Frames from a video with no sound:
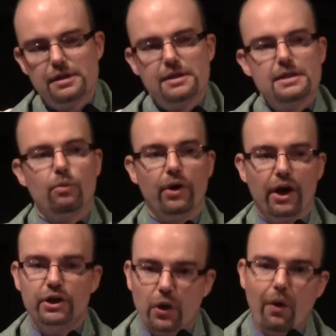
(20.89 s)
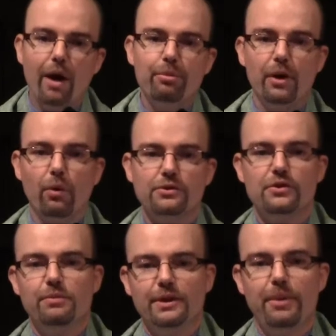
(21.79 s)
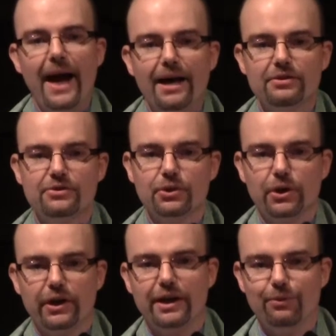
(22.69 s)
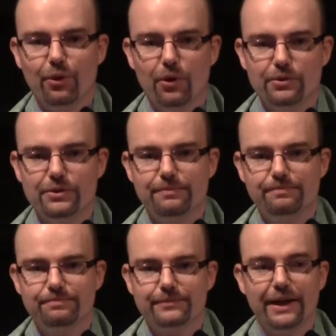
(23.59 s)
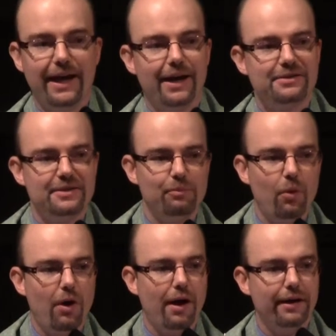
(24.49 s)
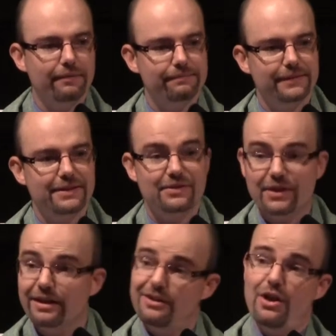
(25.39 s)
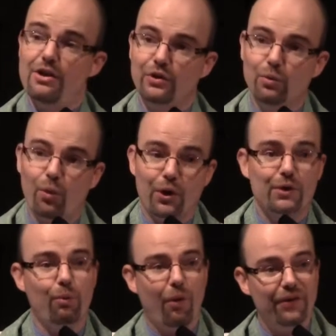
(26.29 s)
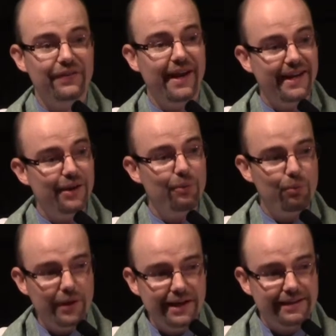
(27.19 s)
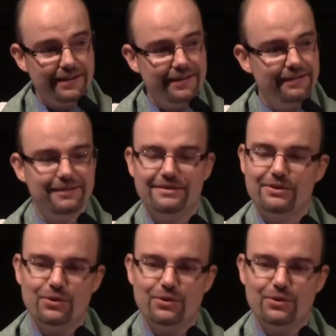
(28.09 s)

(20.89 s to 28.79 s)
When I grow up, I want to be a pastor, he wrote. I asked him why. He said, "You work one day a week." That's great.